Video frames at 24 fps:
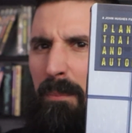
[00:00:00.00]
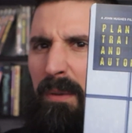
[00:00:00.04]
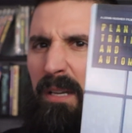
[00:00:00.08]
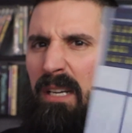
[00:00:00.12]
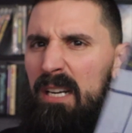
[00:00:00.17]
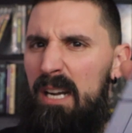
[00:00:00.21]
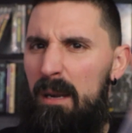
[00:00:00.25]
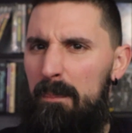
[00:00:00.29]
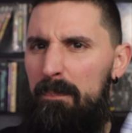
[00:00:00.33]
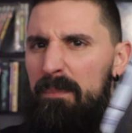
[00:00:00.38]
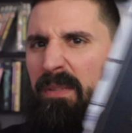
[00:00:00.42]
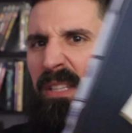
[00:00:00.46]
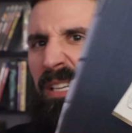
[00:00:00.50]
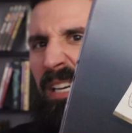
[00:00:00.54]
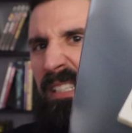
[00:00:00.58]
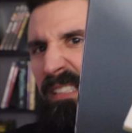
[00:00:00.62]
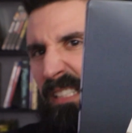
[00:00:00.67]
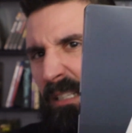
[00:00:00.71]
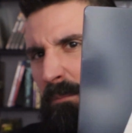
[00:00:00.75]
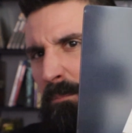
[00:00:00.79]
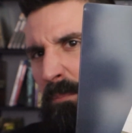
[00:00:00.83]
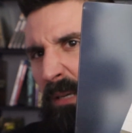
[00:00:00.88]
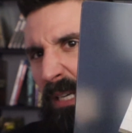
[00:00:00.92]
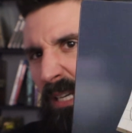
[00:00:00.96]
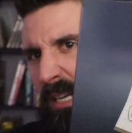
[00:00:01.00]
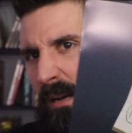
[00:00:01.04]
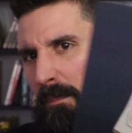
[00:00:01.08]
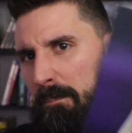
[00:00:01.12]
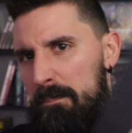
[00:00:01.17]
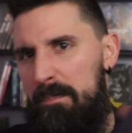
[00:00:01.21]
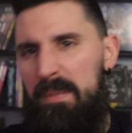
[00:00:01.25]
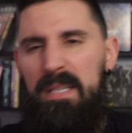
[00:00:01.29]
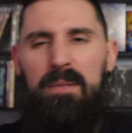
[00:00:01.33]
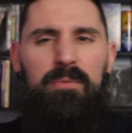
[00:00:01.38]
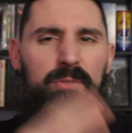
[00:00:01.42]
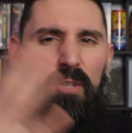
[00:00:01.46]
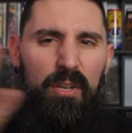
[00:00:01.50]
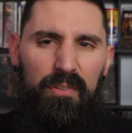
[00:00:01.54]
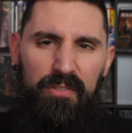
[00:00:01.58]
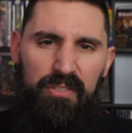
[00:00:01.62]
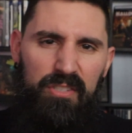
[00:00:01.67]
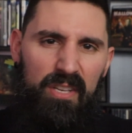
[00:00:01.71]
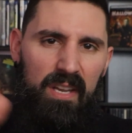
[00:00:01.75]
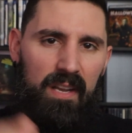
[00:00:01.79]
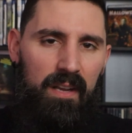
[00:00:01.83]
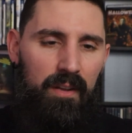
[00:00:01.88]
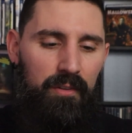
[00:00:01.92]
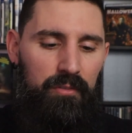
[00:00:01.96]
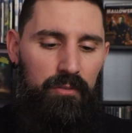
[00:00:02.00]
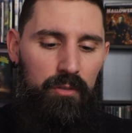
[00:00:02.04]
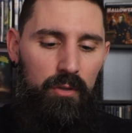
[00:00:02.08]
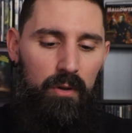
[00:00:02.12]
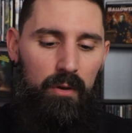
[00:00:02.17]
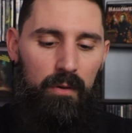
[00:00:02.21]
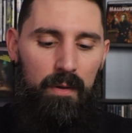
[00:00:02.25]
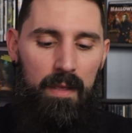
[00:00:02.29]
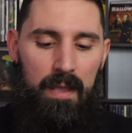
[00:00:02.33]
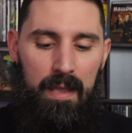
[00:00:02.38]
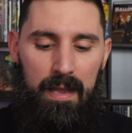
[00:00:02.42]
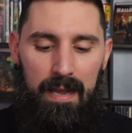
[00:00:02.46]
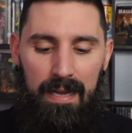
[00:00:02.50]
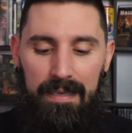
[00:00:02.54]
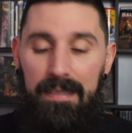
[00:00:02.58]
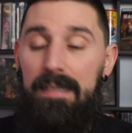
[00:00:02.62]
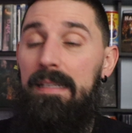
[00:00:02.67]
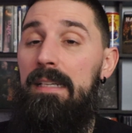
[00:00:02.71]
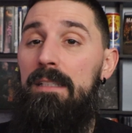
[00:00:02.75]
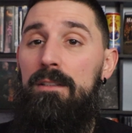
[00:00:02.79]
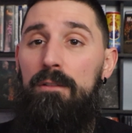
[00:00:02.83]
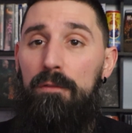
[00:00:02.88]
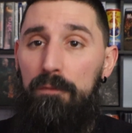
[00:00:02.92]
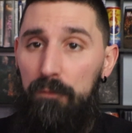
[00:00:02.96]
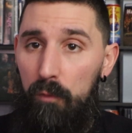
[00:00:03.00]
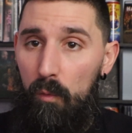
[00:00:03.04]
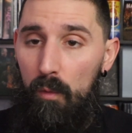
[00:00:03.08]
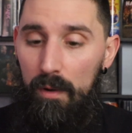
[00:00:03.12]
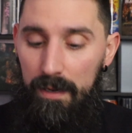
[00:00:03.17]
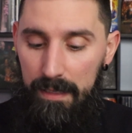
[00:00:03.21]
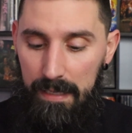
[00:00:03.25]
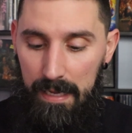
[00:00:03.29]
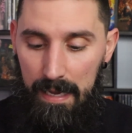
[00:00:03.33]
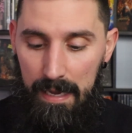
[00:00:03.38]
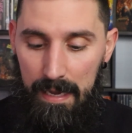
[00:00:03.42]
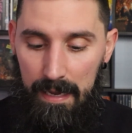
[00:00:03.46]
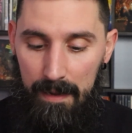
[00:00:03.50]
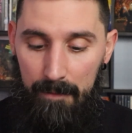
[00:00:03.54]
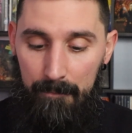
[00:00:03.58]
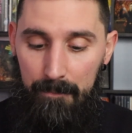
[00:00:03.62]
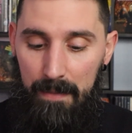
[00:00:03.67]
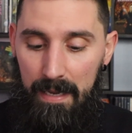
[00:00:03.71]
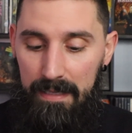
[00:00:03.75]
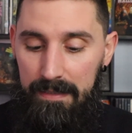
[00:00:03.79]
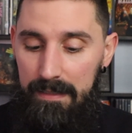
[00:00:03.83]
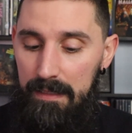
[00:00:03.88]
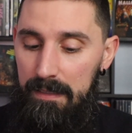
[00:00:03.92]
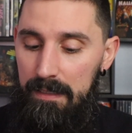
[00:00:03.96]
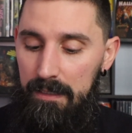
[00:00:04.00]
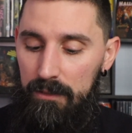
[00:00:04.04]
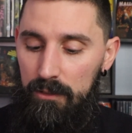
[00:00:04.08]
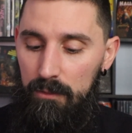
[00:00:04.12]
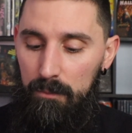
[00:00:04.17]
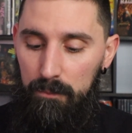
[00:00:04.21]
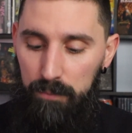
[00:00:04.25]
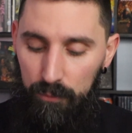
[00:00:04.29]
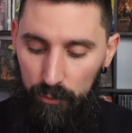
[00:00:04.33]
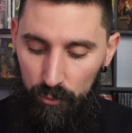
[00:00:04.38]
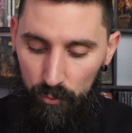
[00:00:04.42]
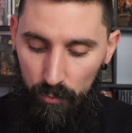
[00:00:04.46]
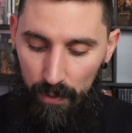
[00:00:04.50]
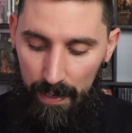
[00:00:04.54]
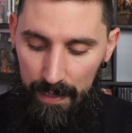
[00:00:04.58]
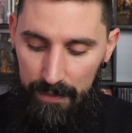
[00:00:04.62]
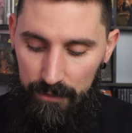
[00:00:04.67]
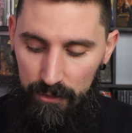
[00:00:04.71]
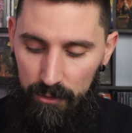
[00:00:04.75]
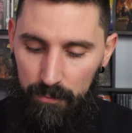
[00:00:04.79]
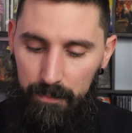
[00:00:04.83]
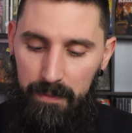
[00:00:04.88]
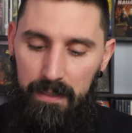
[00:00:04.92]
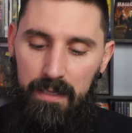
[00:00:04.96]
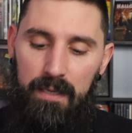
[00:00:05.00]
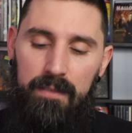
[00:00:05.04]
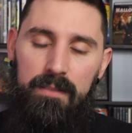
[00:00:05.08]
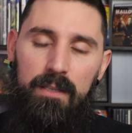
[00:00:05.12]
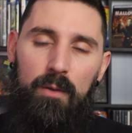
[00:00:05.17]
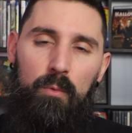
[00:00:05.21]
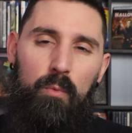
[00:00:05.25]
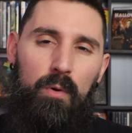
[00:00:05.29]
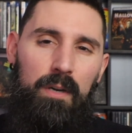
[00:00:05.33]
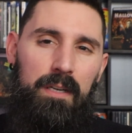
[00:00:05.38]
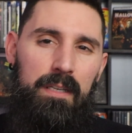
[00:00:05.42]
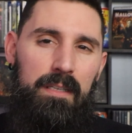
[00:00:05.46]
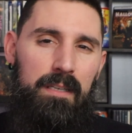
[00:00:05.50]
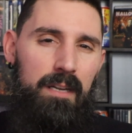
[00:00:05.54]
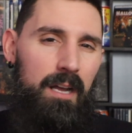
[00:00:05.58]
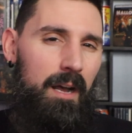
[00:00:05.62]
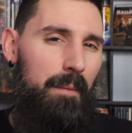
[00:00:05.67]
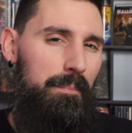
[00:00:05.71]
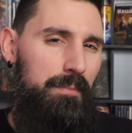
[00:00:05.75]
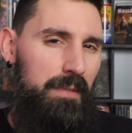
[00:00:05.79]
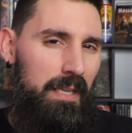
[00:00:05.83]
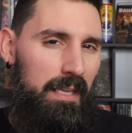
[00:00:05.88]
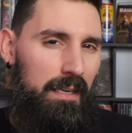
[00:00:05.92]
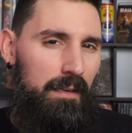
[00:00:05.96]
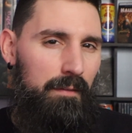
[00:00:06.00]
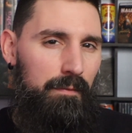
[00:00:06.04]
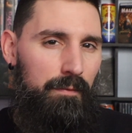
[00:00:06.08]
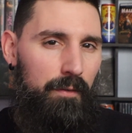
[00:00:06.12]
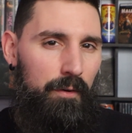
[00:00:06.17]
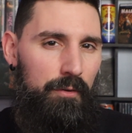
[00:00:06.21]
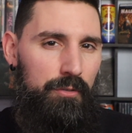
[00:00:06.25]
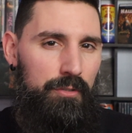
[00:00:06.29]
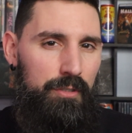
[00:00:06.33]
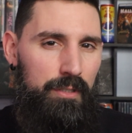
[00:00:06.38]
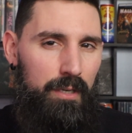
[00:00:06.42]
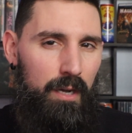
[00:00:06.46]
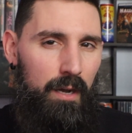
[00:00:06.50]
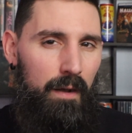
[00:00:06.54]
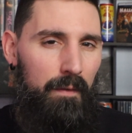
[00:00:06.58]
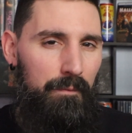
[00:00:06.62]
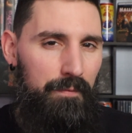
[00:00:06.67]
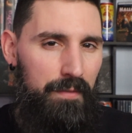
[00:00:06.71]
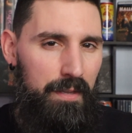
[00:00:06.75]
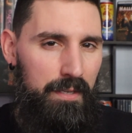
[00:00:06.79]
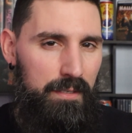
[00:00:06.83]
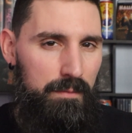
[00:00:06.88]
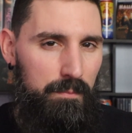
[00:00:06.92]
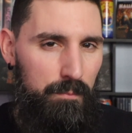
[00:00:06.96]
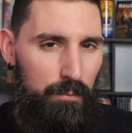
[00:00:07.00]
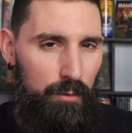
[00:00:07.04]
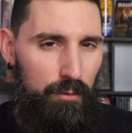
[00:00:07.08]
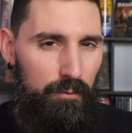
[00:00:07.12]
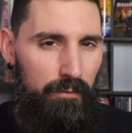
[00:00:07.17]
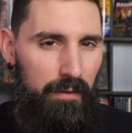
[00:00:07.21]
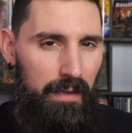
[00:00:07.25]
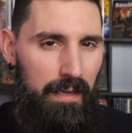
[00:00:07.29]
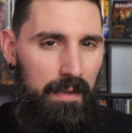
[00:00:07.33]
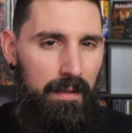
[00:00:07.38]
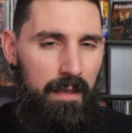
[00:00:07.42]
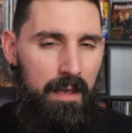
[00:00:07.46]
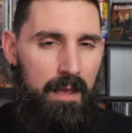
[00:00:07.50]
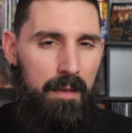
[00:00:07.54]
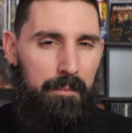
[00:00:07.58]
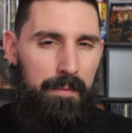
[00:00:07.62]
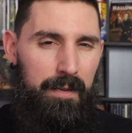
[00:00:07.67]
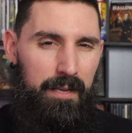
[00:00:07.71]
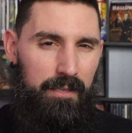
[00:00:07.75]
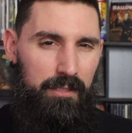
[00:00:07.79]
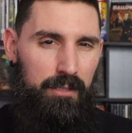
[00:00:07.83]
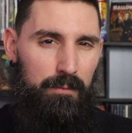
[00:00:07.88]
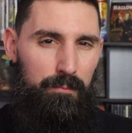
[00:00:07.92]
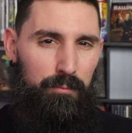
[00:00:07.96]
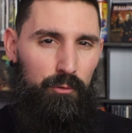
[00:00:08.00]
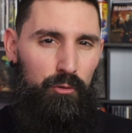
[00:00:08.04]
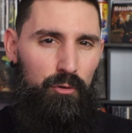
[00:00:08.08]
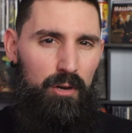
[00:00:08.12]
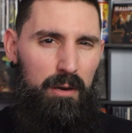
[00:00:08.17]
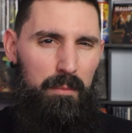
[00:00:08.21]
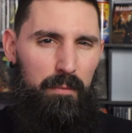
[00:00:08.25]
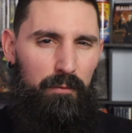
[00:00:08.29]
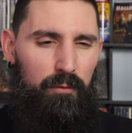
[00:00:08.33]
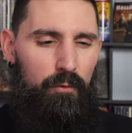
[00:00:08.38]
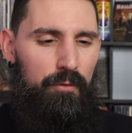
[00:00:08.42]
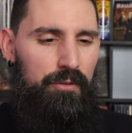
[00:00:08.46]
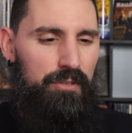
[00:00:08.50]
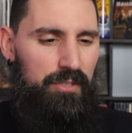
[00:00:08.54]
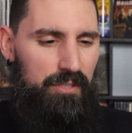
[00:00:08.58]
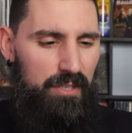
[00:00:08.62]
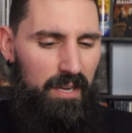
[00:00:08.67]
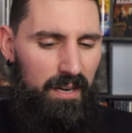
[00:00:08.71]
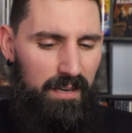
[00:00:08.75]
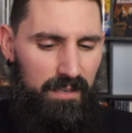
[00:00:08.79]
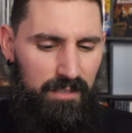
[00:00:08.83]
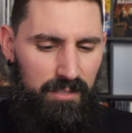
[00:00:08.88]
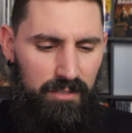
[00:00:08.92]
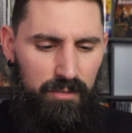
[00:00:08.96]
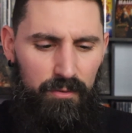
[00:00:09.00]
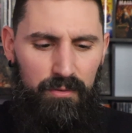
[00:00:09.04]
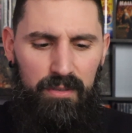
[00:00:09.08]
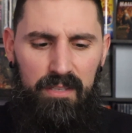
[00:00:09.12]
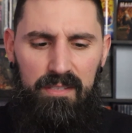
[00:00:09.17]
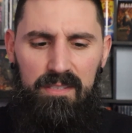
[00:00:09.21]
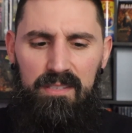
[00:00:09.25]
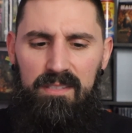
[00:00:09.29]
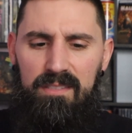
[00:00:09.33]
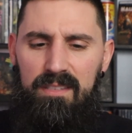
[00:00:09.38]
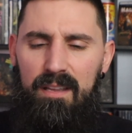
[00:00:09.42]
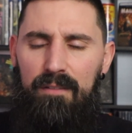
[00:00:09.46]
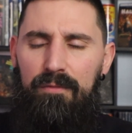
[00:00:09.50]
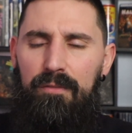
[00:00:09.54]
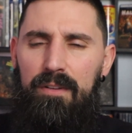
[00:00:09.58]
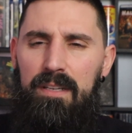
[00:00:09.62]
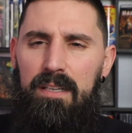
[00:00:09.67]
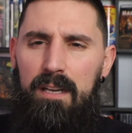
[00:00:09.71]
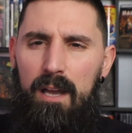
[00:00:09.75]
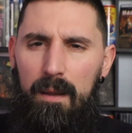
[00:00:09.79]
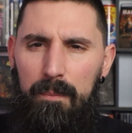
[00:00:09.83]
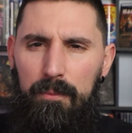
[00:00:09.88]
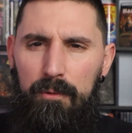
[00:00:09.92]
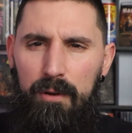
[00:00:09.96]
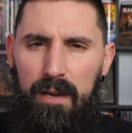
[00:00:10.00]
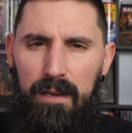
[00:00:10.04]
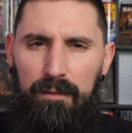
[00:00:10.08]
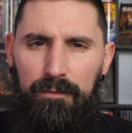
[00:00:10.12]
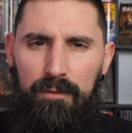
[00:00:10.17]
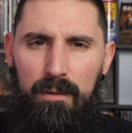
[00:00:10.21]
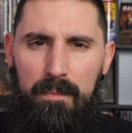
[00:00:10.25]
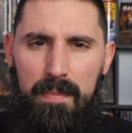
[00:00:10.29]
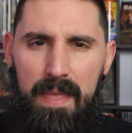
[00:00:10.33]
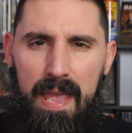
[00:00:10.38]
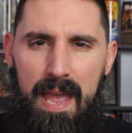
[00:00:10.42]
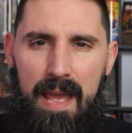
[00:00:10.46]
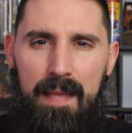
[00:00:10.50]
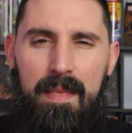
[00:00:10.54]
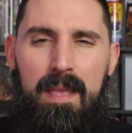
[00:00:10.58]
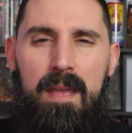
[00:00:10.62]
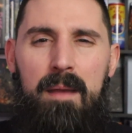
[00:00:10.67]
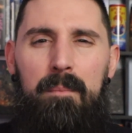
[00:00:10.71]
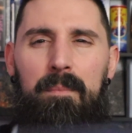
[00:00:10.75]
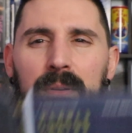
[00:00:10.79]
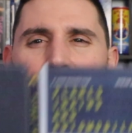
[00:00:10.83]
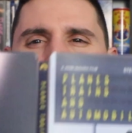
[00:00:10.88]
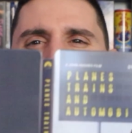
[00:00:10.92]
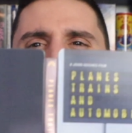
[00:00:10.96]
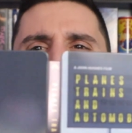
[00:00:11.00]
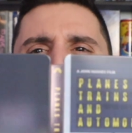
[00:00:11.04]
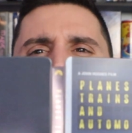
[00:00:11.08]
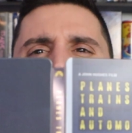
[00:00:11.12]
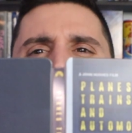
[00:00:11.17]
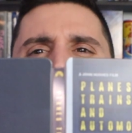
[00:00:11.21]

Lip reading: to pick up, then I did pick up. It was on sale, so I didn't get the 4K. I did get the Blu-ray just because I wanted an updated version of this movie, because the Blu-ray before sucks, so this is definitely an upgrade from that, but still